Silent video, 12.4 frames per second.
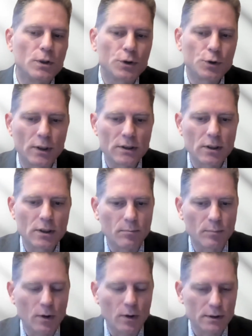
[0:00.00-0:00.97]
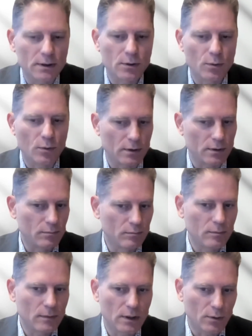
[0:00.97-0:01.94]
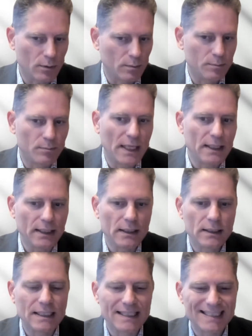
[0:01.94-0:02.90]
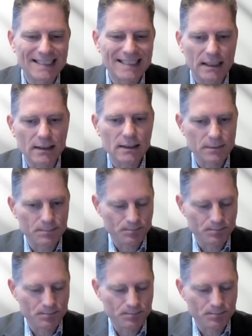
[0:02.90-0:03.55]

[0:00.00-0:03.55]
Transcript: short-term bonds or money in a sense.